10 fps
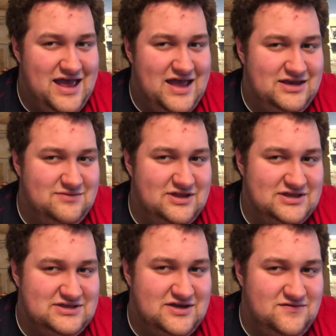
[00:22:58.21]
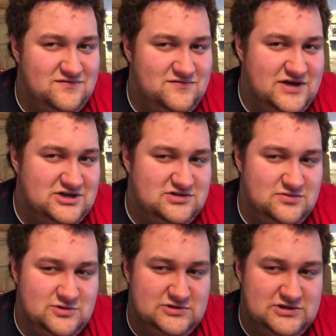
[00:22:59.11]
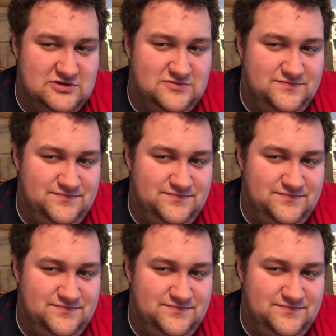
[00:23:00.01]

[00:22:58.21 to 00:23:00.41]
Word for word: And I mean, that's not fashionable, so